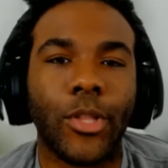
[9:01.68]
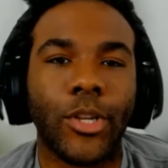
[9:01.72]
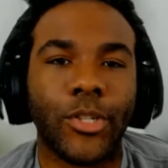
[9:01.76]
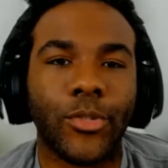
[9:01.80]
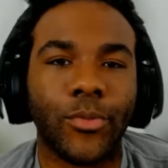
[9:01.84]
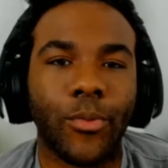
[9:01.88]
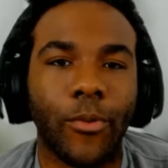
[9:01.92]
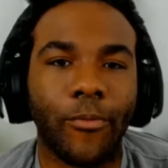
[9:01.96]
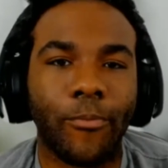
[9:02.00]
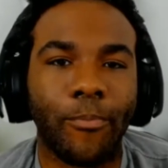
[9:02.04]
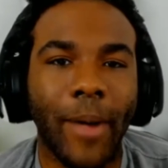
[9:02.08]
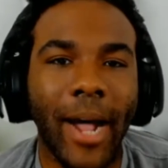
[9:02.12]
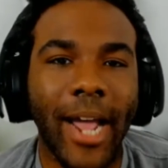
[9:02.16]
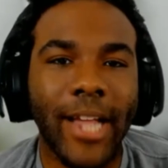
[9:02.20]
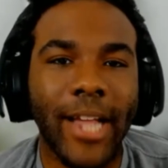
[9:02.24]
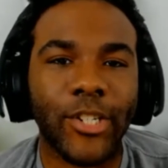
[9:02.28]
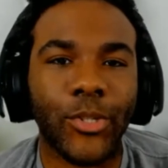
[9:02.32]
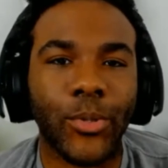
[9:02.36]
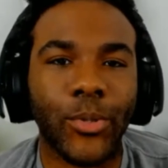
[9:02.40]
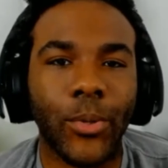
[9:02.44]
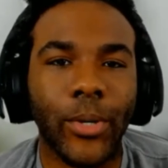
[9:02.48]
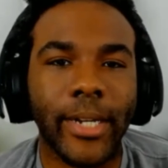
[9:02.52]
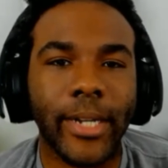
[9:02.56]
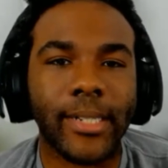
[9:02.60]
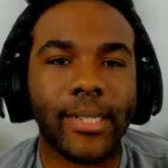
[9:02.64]
wolf by
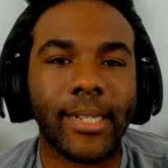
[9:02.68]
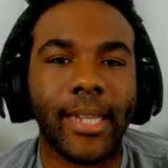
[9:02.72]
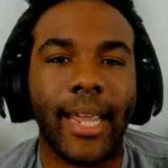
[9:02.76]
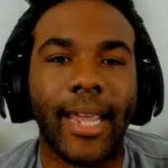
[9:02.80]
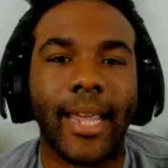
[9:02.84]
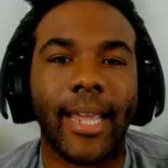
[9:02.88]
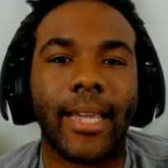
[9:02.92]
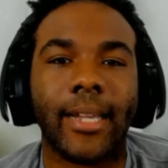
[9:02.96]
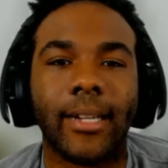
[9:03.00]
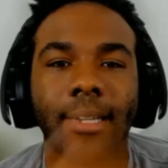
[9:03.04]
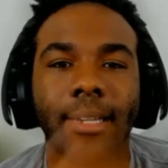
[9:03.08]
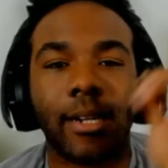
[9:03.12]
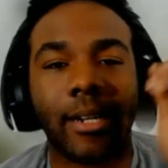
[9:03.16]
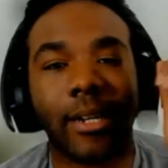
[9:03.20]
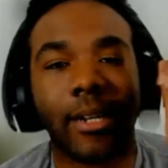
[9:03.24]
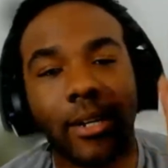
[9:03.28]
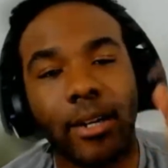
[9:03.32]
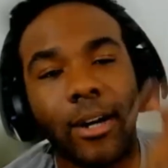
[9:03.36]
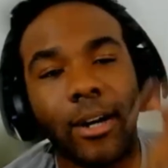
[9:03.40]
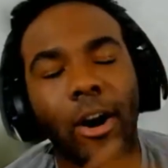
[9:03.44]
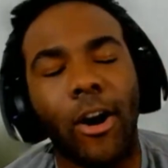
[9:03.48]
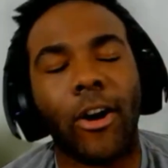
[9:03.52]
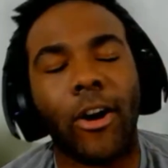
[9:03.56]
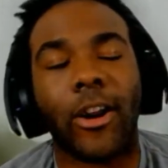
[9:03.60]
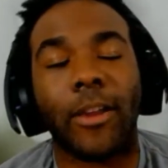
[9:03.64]
choice, and
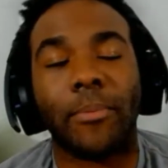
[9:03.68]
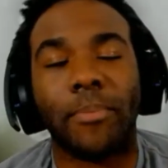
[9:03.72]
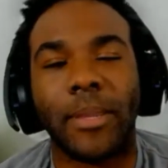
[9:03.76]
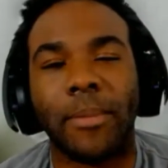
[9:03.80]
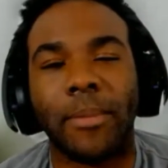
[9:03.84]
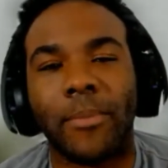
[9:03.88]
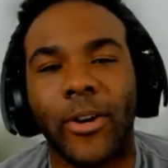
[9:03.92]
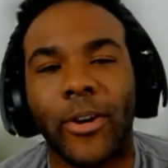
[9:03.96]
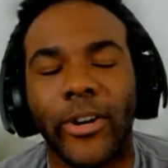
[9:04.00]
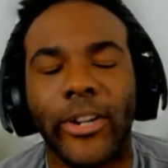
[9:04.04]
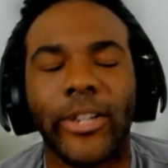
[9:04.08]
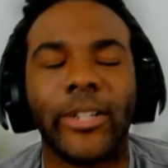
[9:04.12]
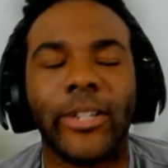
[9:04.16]
RIP Mario.